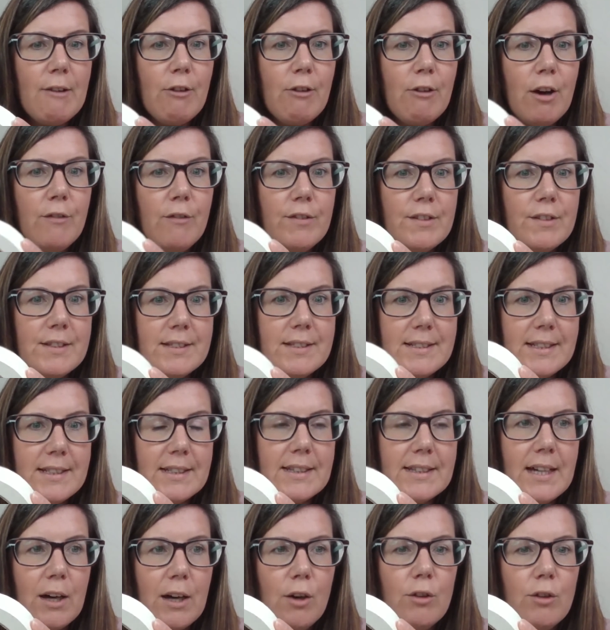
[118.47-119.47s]
off and stick
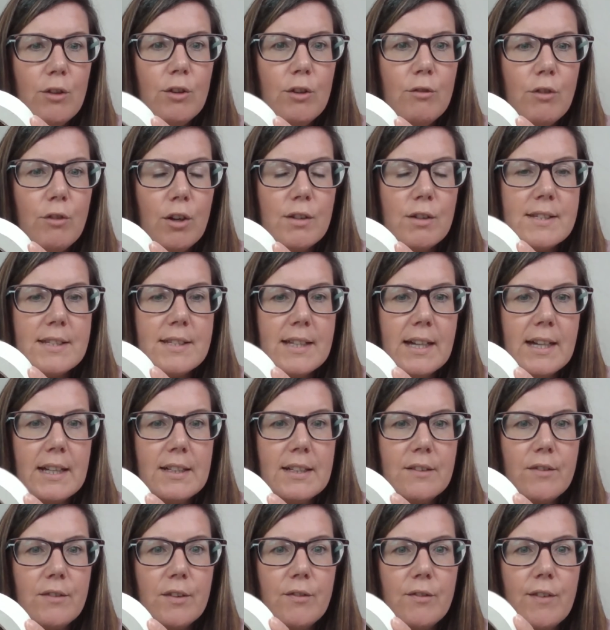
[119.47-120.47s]
that on the wrong side
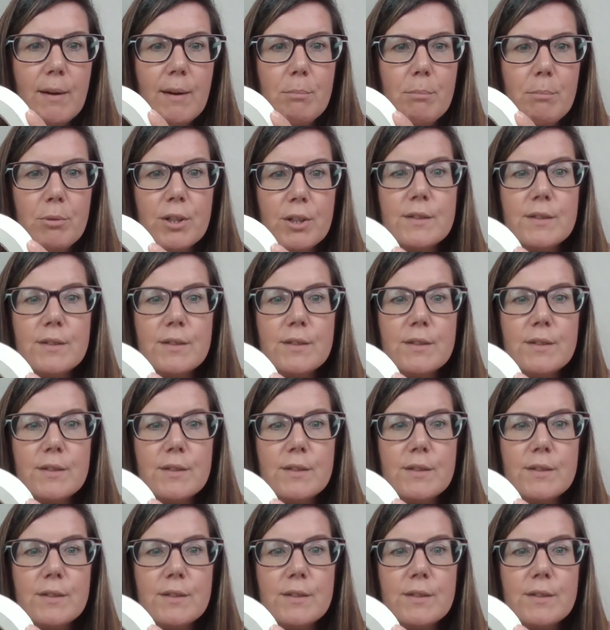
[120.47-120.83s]
of the fabric,